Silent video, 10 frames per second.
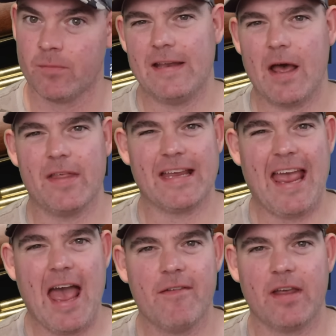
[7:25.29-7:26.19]
Now, the
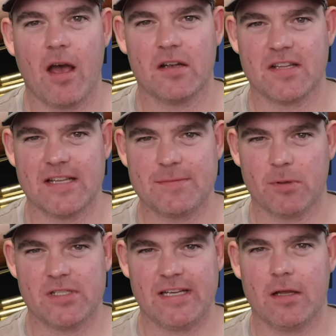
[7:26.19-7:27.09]
caveat to this
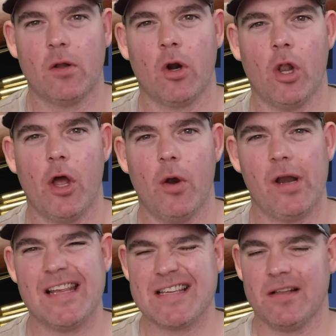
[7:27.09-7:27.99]
particular
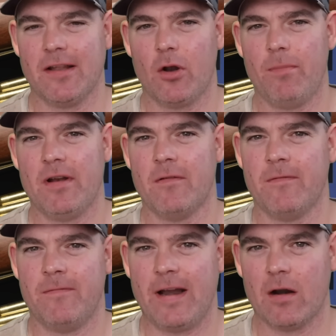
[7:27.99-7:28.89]
load is a little bit of
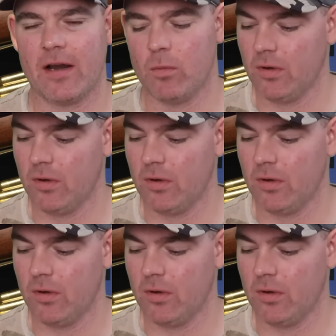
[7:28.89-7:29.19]
variant,